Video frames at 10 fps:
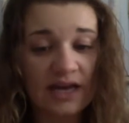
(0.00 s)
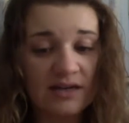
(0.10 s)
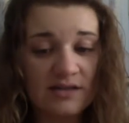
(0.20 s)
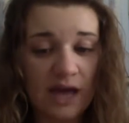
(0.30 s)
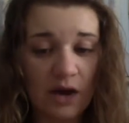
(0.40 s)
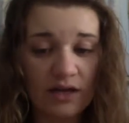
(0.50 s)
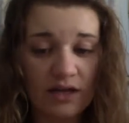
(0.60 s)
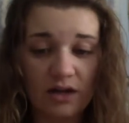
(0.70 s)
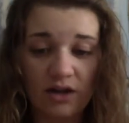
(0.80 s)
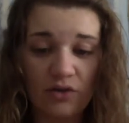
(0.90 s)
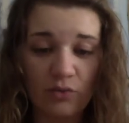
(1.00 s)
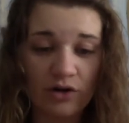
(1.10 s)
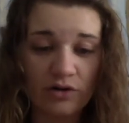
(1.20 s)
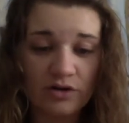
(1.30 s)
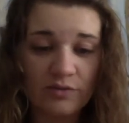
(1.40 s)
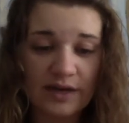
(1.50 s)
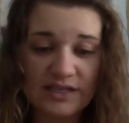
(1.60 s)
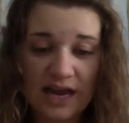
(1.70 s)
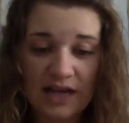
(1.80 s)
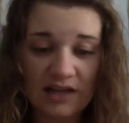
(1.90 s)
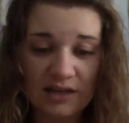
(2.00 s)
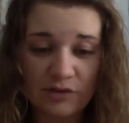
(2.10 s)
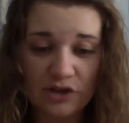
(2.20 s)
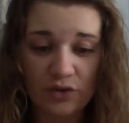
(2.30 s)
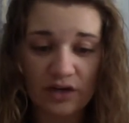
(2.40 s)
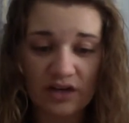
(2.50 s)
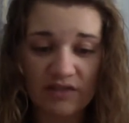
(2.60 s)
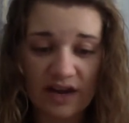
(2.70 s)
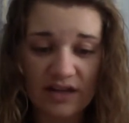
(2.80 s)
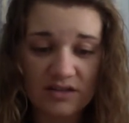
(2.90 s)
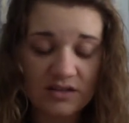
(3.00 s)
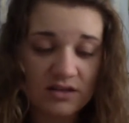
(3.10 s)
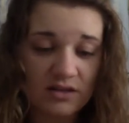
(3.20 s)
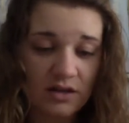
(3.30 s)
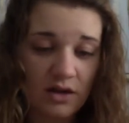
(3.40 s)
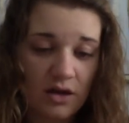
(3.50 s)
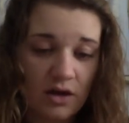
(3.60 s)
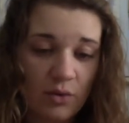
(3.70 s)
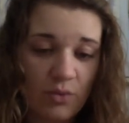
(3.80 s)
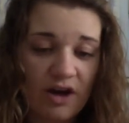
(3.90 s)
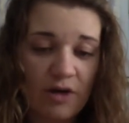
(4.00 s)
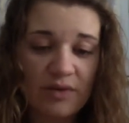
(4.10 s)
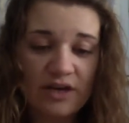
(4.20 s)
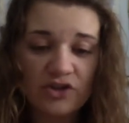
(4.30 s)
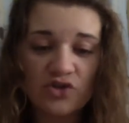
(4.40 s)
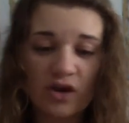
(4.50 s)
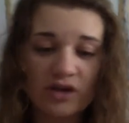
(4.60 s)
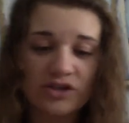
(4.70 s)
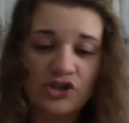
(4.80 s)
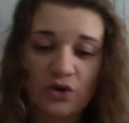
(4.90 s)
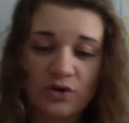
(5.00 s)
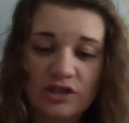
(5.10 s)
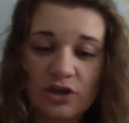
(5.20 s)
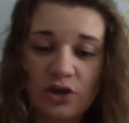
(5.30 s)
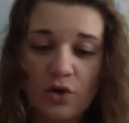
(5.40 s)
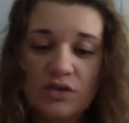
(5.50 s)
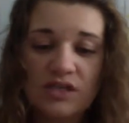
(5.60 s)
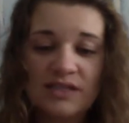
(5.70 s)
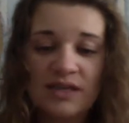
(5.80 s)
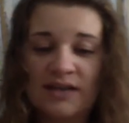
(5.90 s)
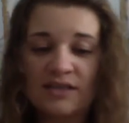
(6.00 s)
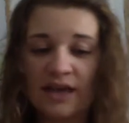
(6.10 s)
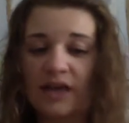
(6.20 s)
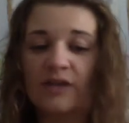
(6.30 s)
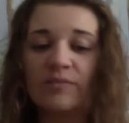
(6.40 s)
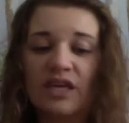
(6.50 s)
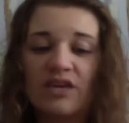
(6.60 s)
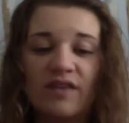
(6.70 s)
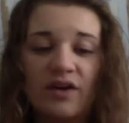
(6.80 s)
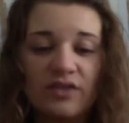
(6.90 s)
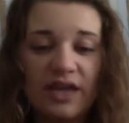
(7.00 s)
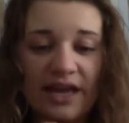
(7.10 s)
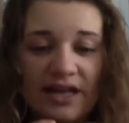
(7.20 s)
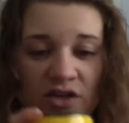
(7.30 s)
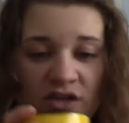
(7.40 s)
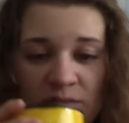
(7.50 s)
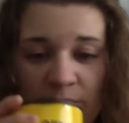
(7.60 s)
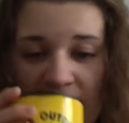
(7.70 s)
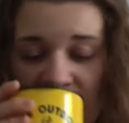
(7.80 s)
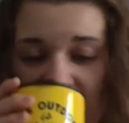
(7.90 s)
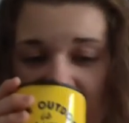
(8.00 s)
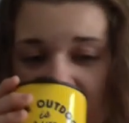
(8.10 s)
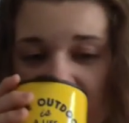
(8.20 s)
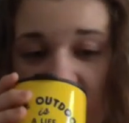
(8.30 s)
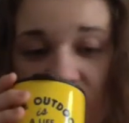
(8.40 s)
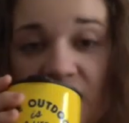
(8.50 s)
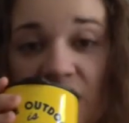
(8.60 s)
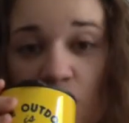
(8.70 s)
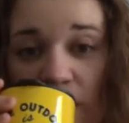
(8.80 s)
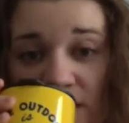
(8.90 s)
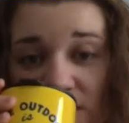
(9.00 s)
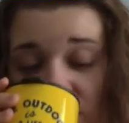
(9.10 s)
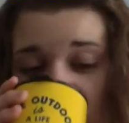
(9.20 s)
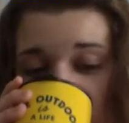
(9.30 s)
and downhill and runners by telling them to you in advance. Without being instructed, Jonas closed his eyes again. He felt the hands on his back again. He waited.